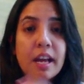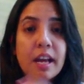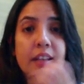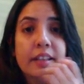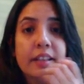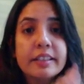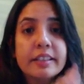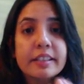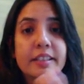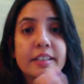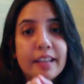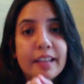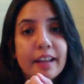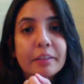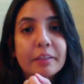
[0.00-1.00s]
This is
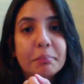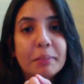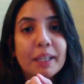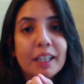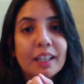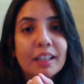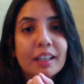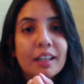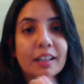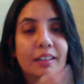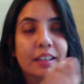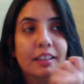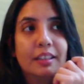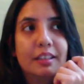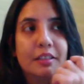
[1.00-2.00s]
telling me
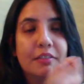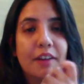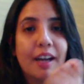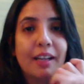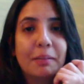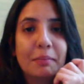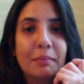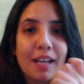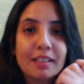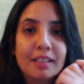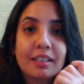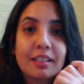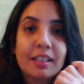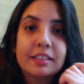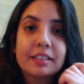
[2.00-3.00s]
that the Divine
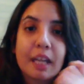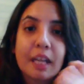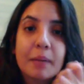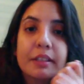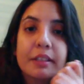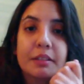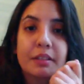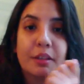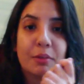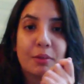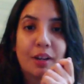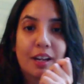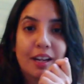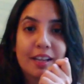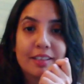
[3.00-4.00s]
Masculine is coming to the
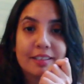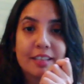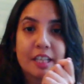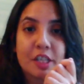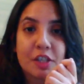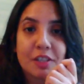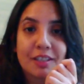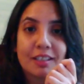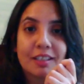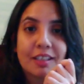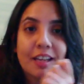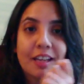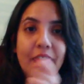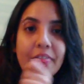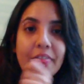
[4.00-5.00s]
realization
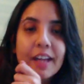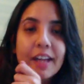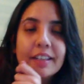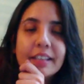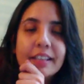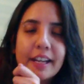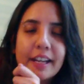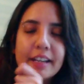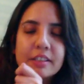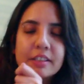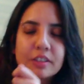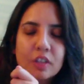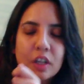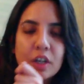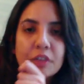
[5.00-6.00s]
that they
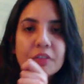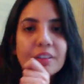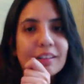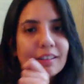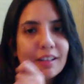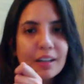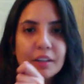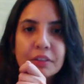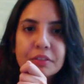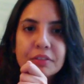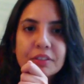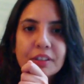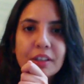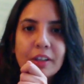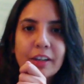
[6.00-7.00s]
deserve love,
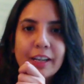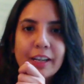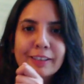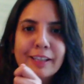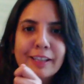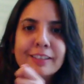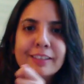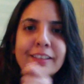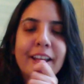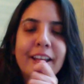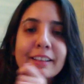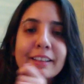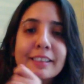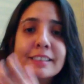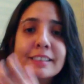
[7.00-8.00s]
all right? That they,
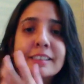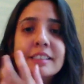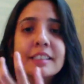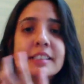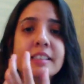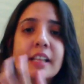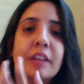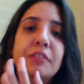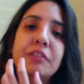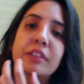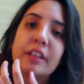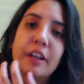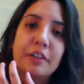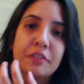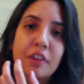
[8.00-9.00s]
this is the
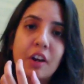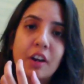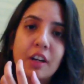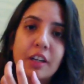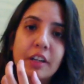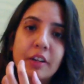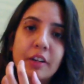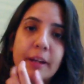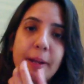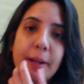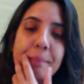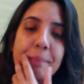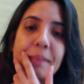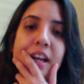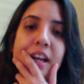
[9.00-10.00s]
self-love card,
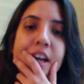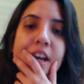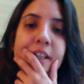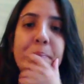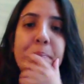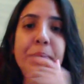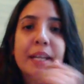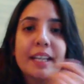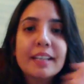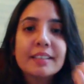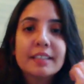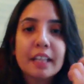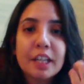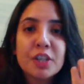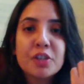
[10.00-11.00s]
okay? The
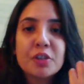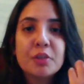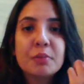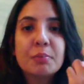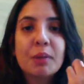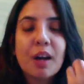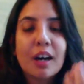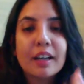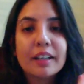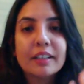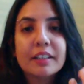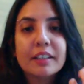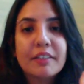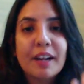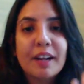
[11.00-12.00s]
biggest issue
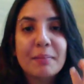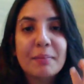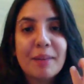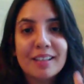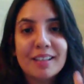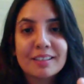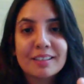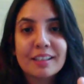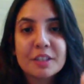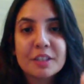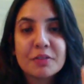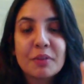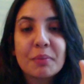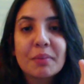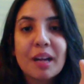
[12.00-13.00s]
blocking Divine
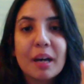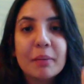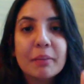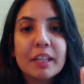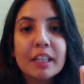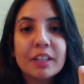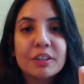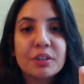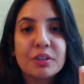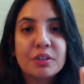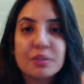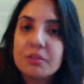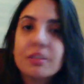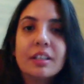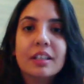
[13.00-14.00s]
Masculines from coming into
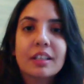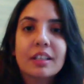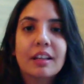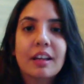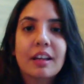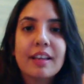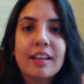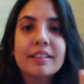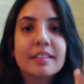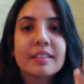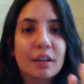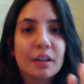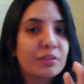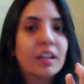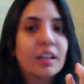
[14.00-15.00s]
union is
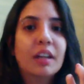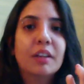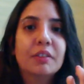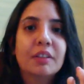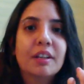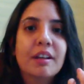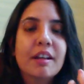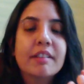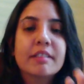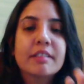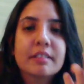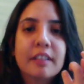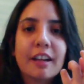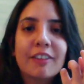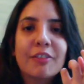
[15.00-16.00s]
self-love, is
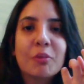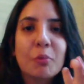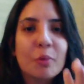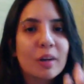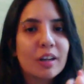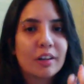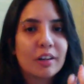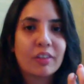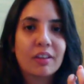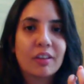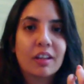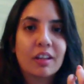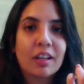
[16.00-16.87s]
self-worth.